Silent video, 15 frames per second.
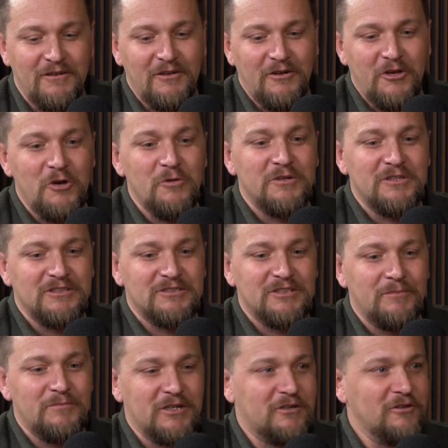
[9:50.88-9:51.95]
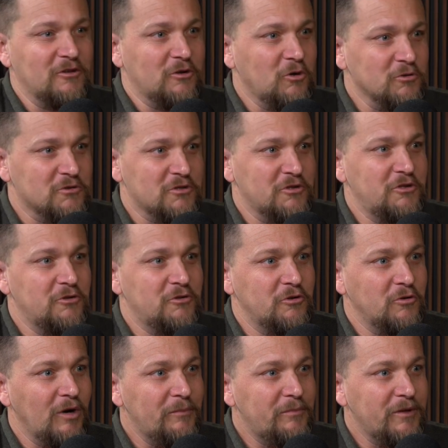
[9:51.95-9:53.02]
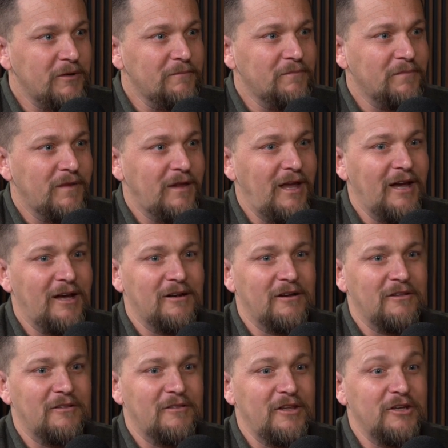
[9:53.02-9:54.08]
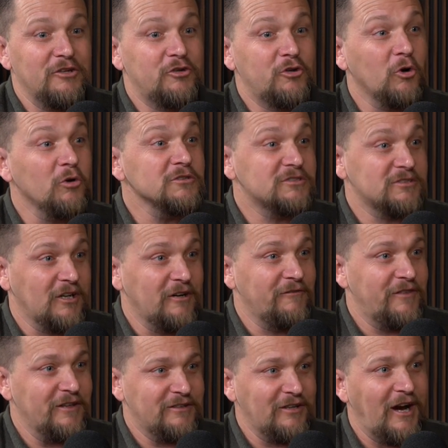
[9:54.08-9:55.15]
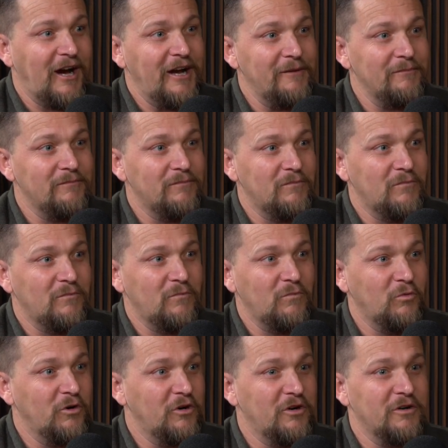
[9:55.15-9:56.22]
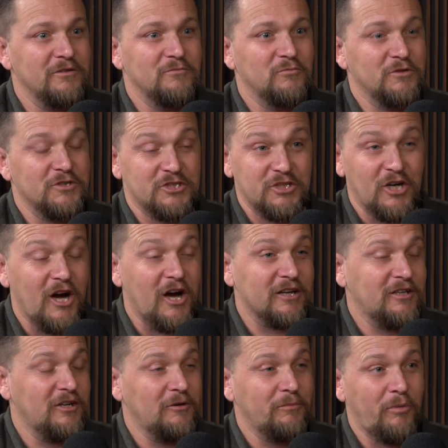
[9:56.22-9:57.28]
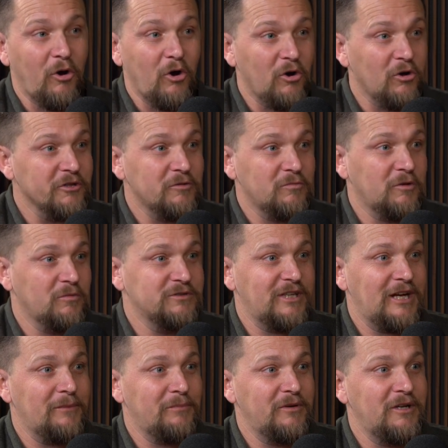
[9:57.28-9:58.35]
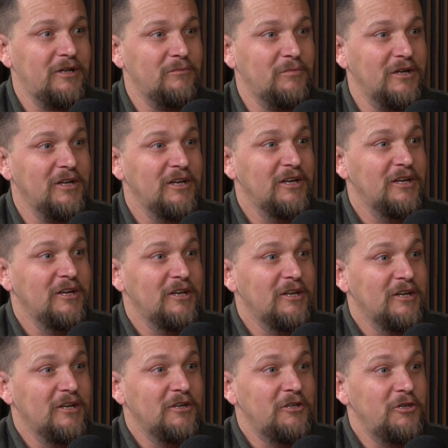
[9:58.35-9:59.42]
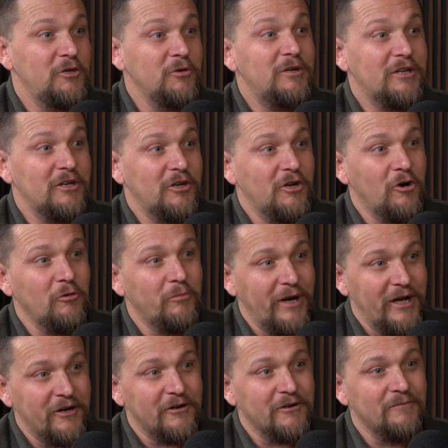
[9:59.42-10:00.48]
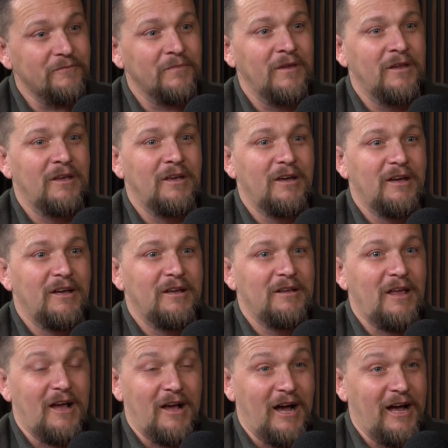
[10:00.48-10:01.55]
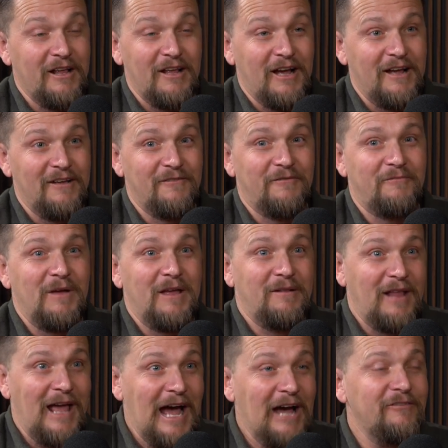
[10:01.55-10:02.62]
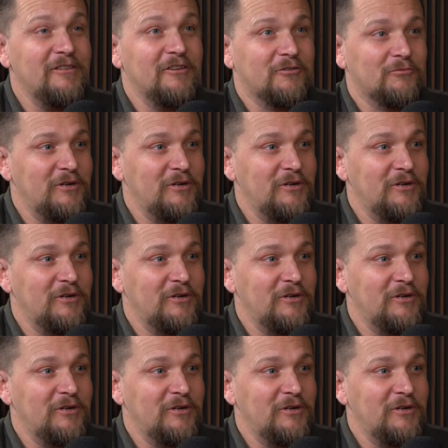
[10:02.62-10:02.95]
you know, you were just subject to the culture you grew up in, and the adults of the time were shocked and appalled at what was happening, but you didn't know better. I've been having this